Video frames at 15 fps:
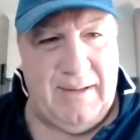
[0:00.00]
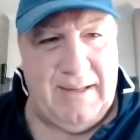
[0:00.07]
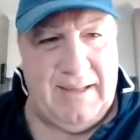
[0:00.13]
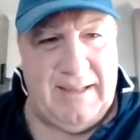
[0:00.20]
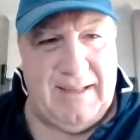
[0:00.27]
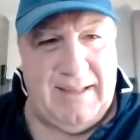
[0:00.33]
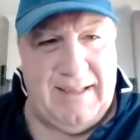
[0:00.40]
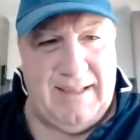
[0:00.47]

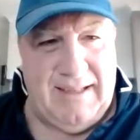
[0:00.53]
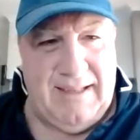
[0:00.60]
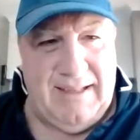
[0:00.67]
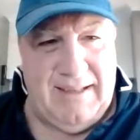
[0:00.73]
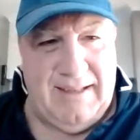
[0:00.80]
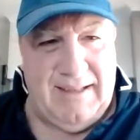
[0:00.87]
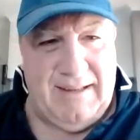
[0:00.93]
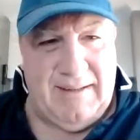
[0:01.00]

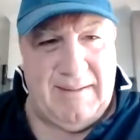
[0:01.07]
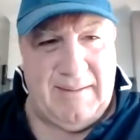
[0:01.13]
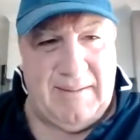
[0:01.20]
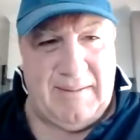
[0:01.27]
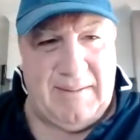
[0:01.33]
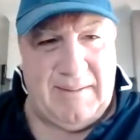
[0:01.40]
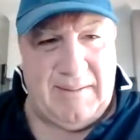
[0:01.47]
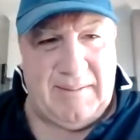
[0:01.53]

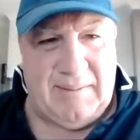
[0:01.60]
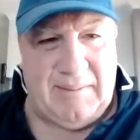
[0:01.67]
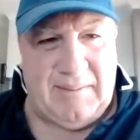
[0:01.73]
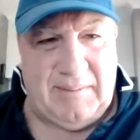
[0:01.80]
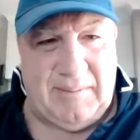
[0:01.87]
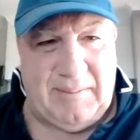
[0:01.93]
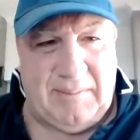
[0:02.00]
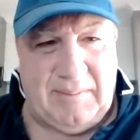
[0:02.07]

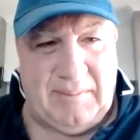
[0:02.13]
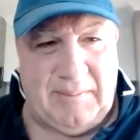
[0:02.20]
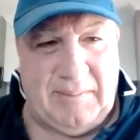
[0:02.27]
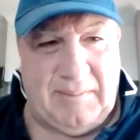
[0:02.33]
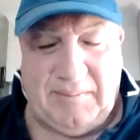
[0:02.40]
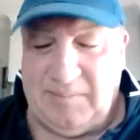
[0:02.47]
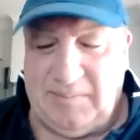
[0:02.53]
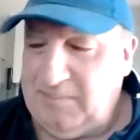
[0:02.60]

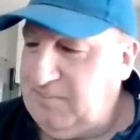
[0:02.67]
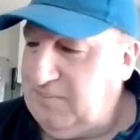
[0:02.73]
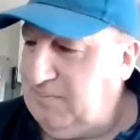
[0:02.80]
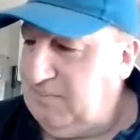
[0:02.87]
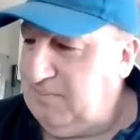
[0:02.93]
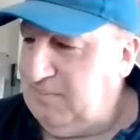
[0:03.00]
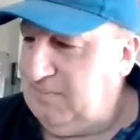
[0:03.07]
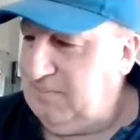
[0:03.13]

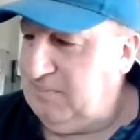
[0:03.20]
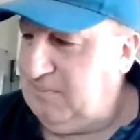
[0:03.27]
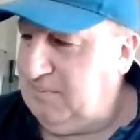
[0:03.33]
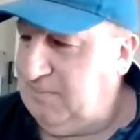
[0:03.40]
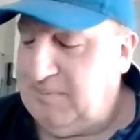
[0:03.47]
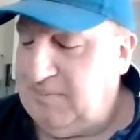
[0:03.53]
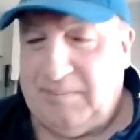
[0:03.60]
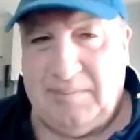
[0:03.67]

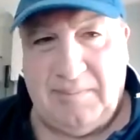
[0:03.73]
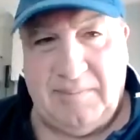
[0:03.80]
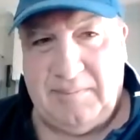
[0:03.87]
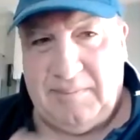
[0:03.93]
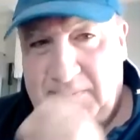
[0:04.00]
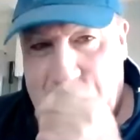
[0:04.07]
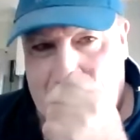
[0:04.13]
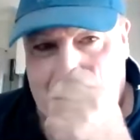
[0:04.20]

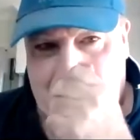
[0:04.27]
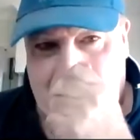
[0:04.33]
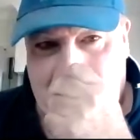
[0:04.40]
No words are spoken by the person on screen.